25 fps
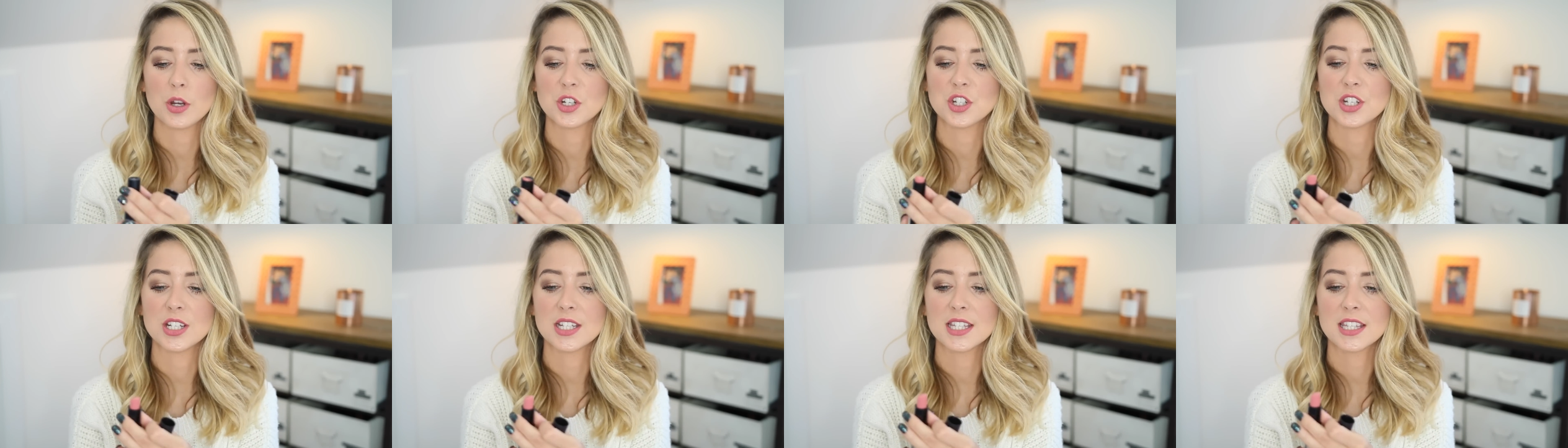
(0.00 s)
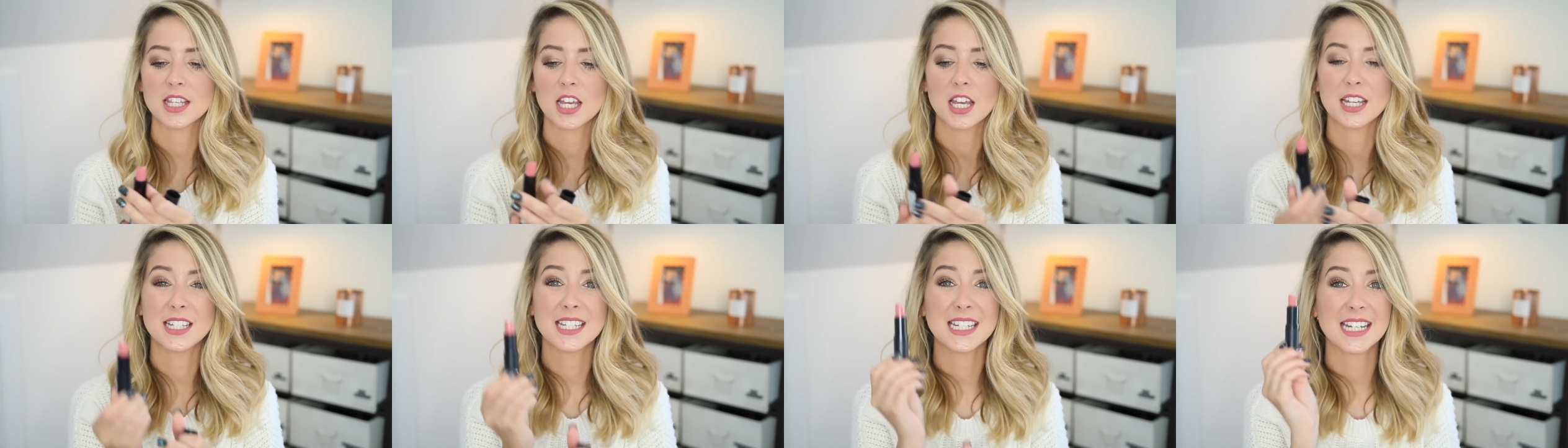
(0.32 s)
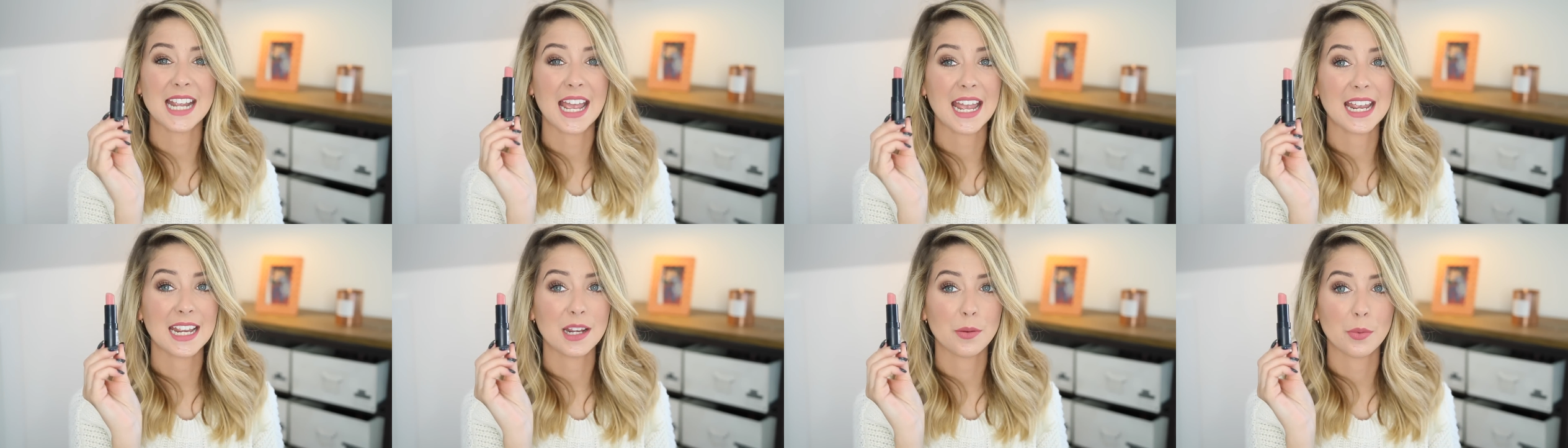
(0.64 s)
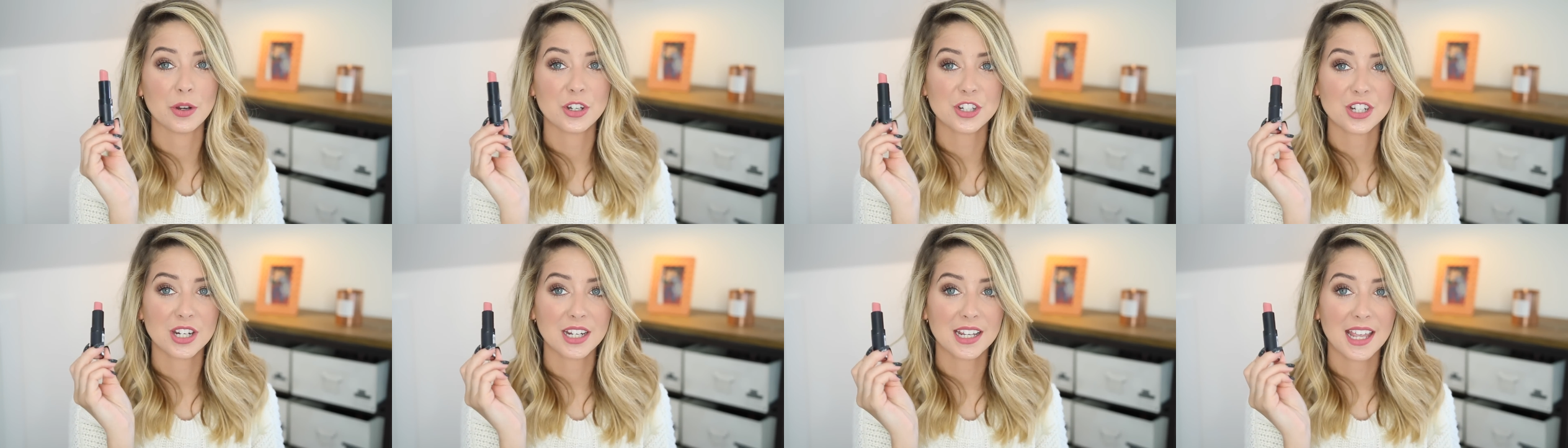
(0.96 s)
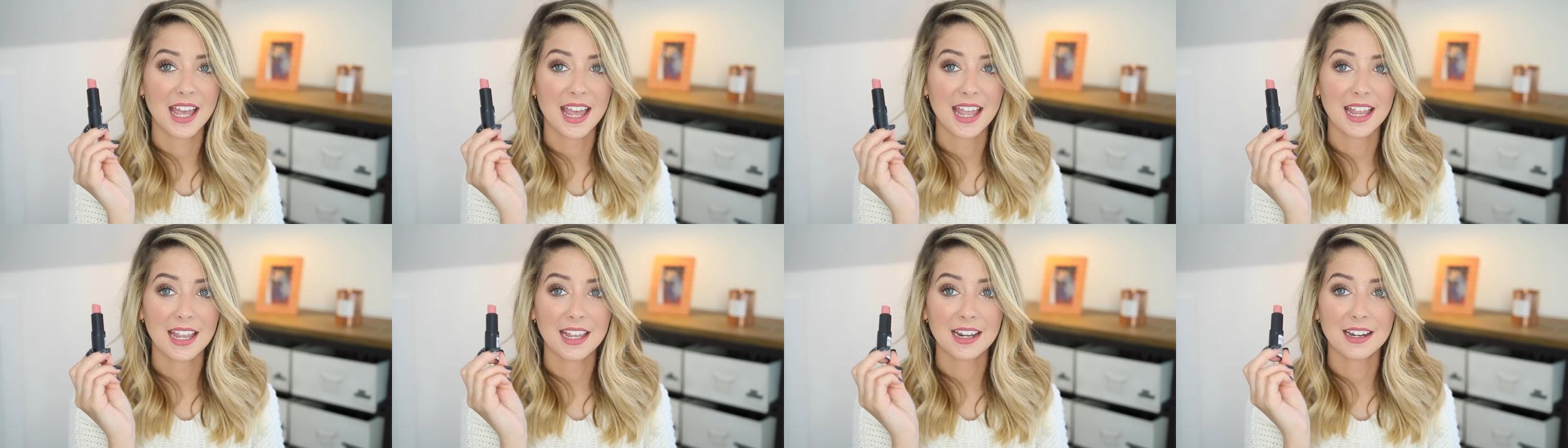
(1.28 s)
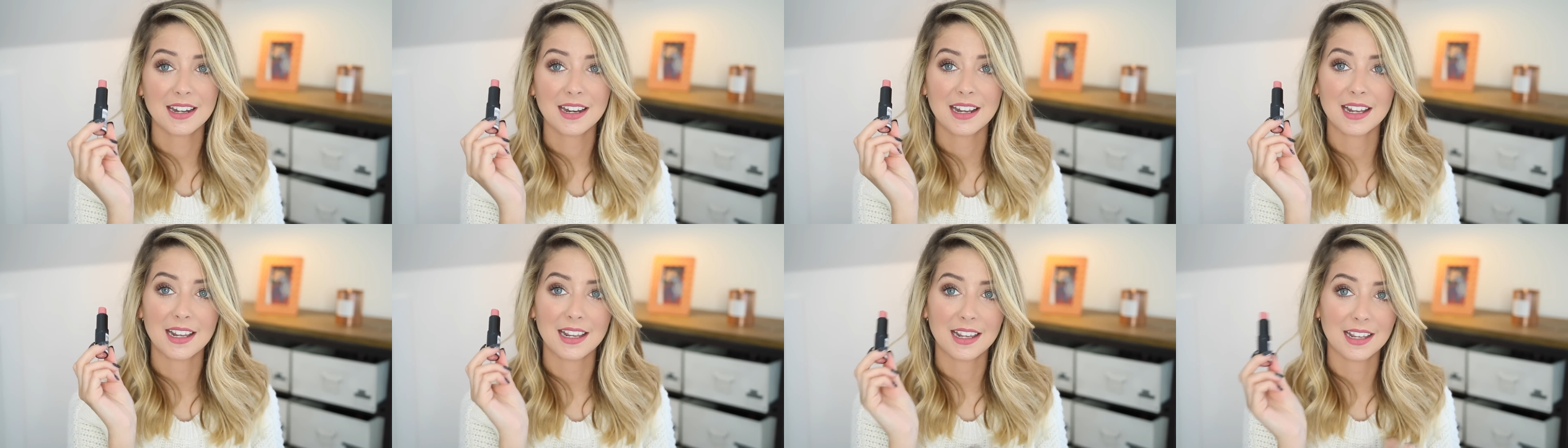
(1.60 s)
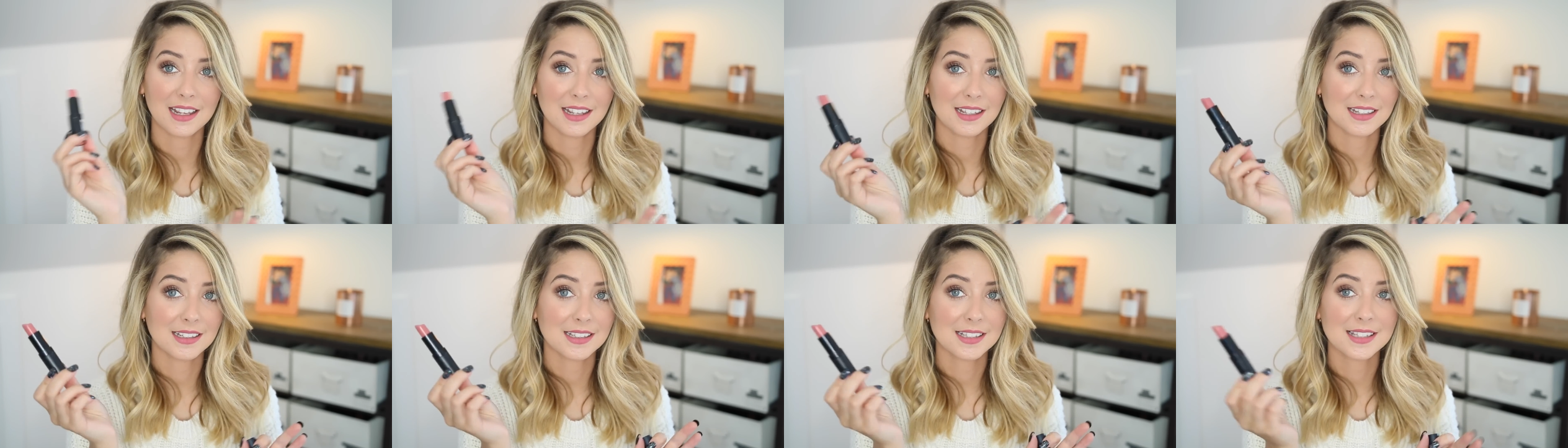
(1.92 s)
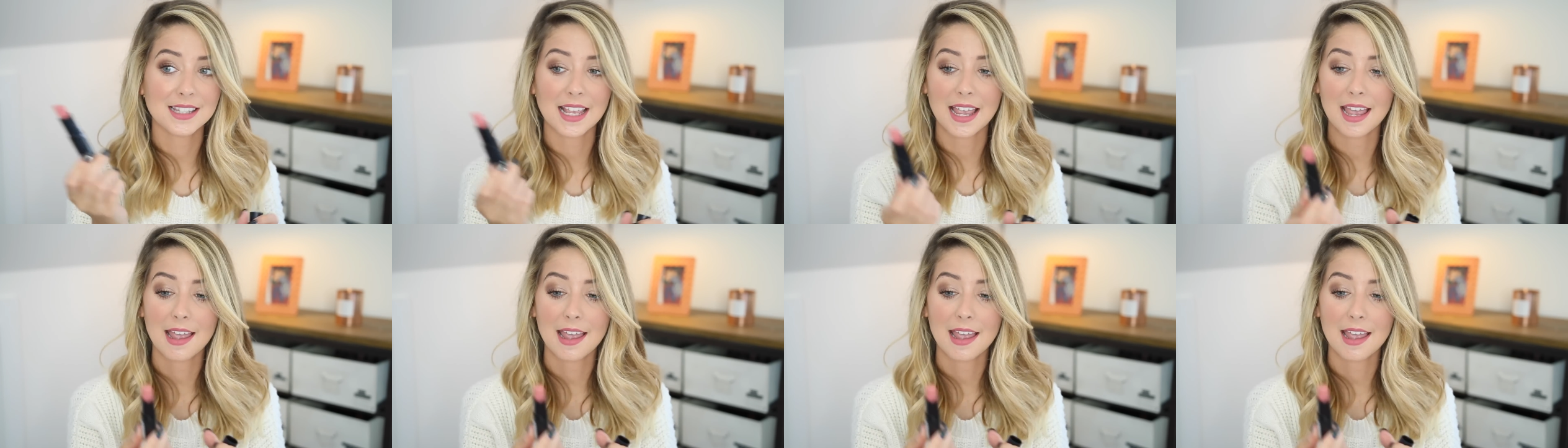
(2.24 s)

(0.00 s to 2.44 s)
which is 38, which again is